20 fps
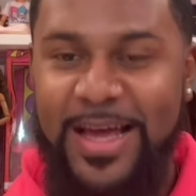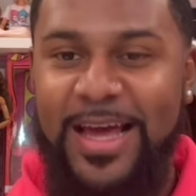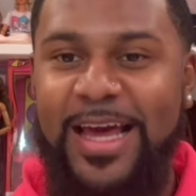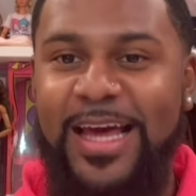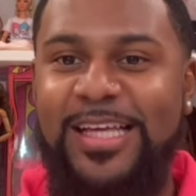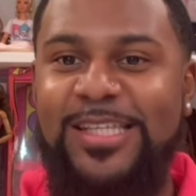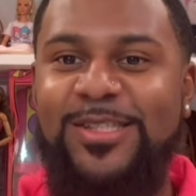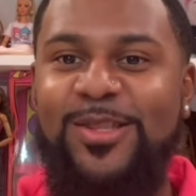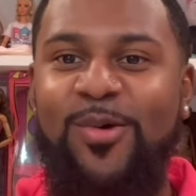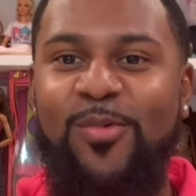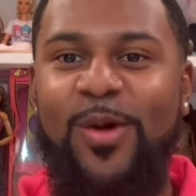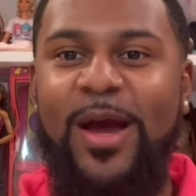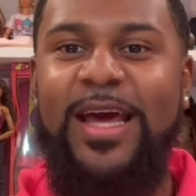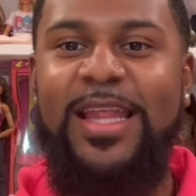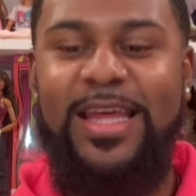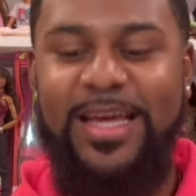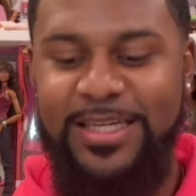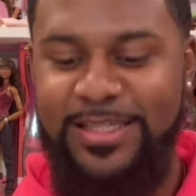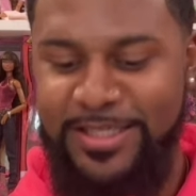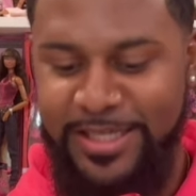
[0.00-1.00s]
It's the way
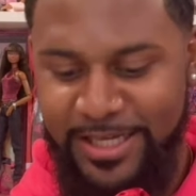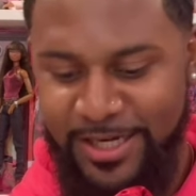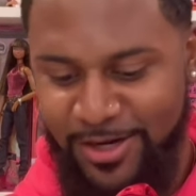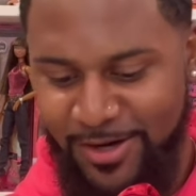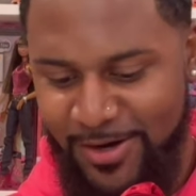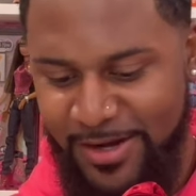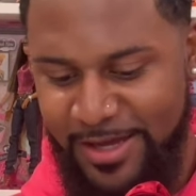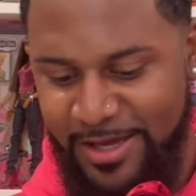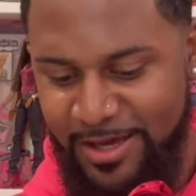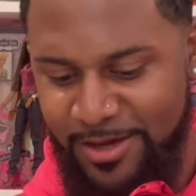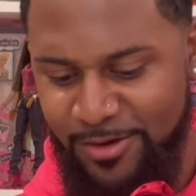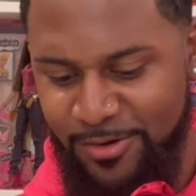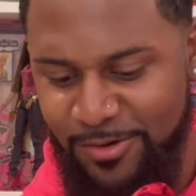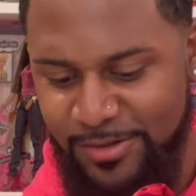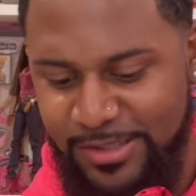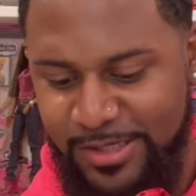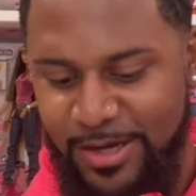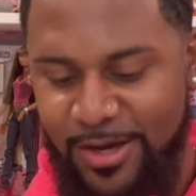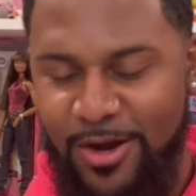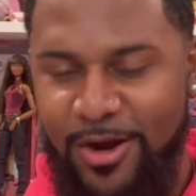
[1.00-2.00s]
they did her
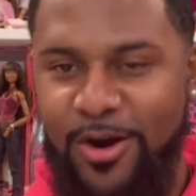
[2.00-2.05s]
heels.